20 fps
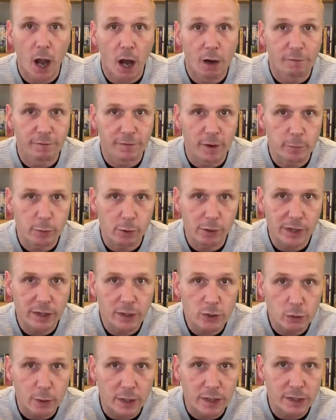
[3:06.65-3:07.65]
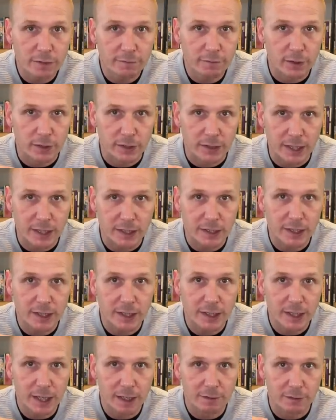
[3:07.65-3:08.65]
On February the 21st,
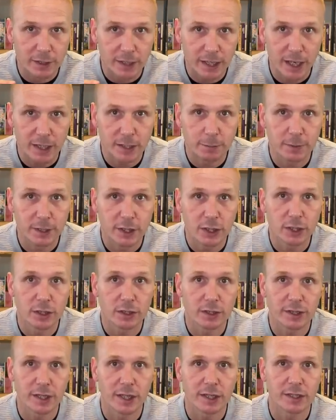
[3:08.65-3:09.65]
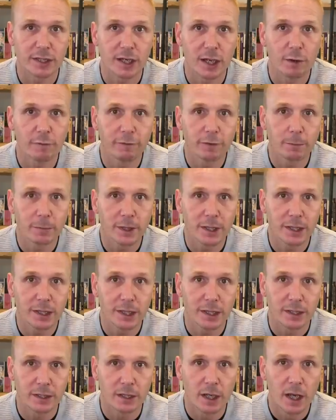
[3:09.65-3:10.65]
1811, the expedition set sail from
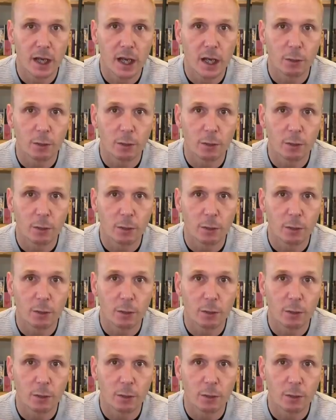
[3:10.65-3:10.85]
Cadiz